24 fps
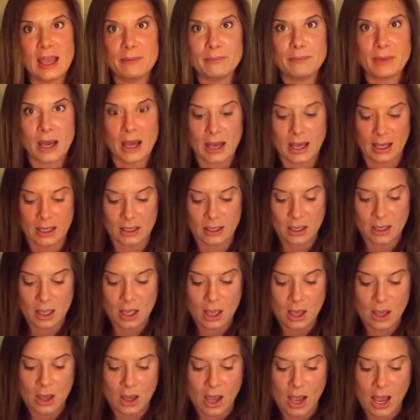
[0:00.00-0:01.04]
buy.
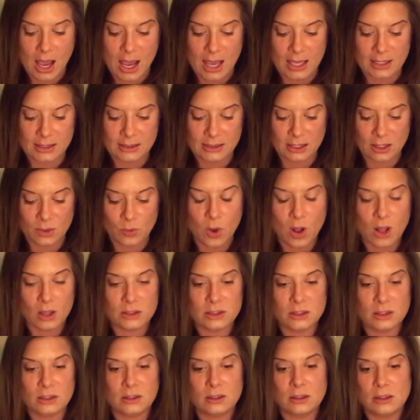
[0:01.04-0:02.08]
Izaak
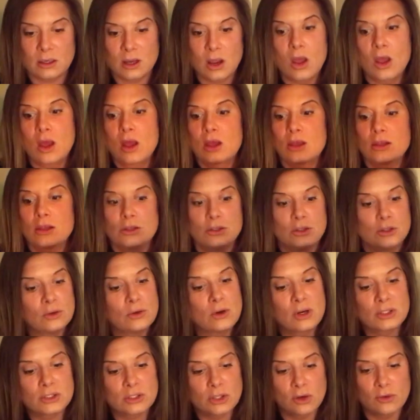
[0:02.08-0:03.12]
Walton. You
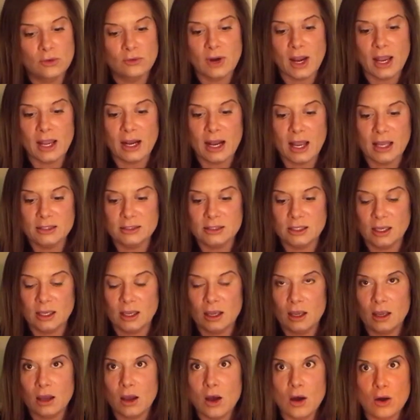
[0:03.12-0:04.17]
are so right, Izaak.
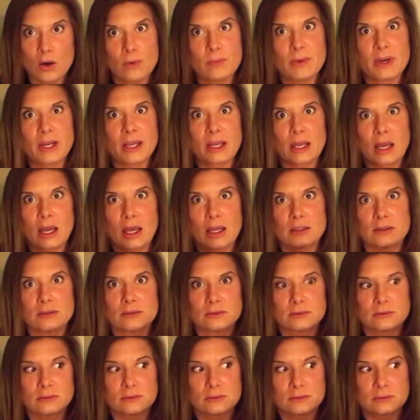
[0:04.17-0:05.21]
Oh my God.
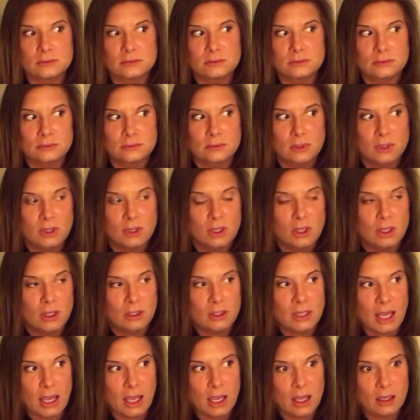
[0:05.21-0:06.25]

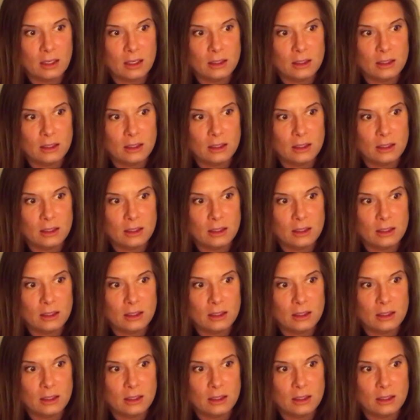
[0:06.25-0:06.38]
Like,